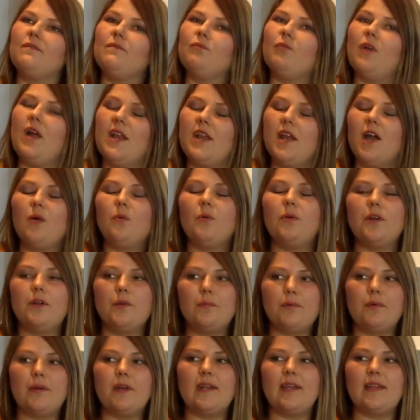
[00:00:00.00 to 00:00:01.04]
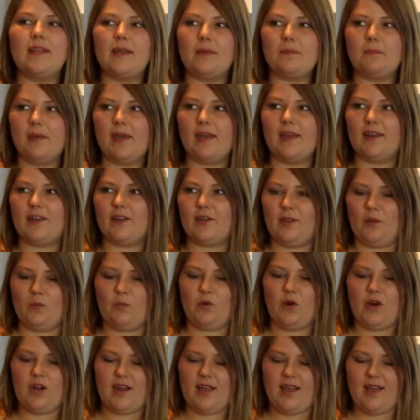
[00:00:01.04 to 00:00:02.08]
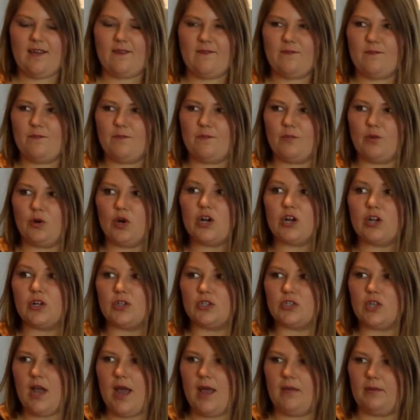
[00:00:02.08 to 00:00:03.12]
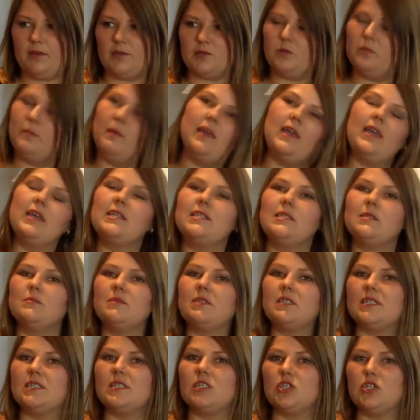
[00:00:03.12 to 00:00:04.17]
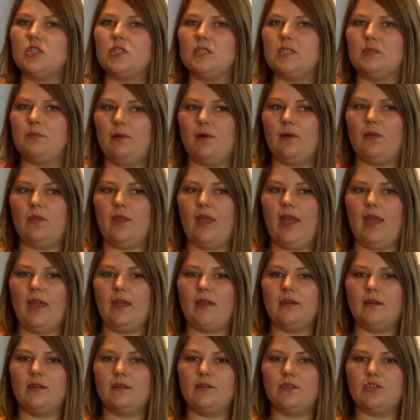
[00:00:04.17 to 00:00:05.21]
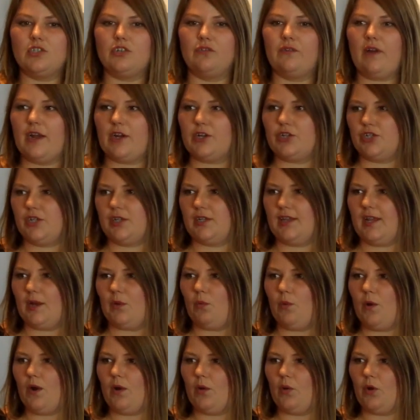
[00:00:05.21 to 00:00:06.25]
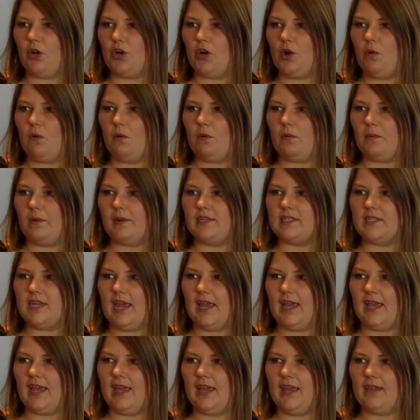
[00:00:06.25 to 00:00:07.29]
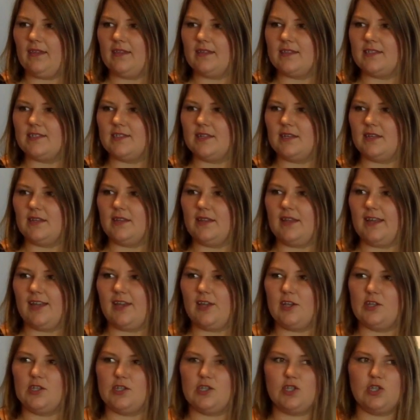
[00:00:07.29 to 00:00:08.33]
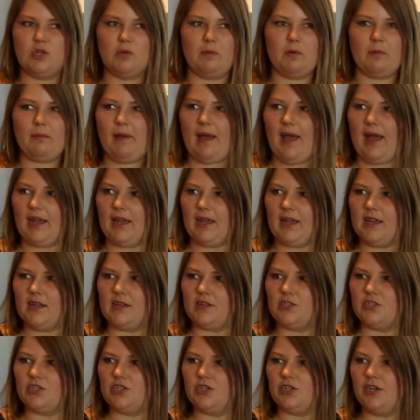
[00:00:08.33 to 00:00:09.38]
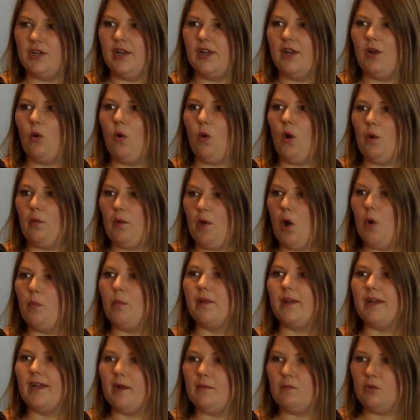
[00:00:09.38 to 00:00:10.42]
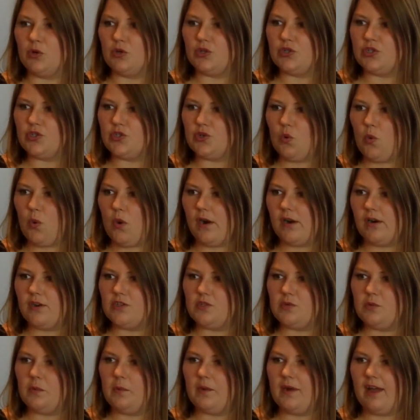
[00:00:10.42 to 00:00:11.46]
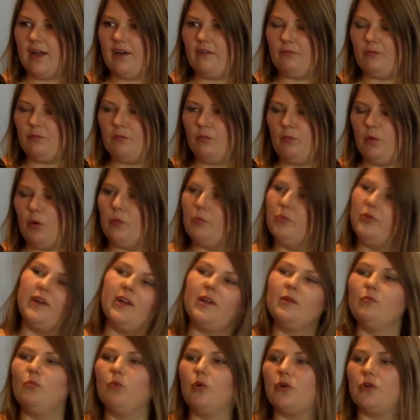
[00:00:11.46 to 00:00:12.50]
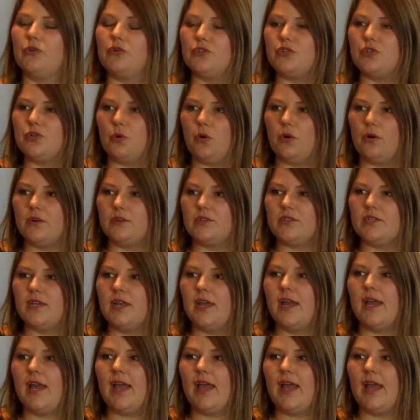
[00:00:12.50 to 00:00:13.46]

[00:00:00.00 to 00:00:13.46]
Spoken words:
right now we're at a pretty we're at a critical time because we're making some decisions about like direction, like are we taking this to like consumer package, or are we opening up more stores? Do we want to have more brick and mortar stores?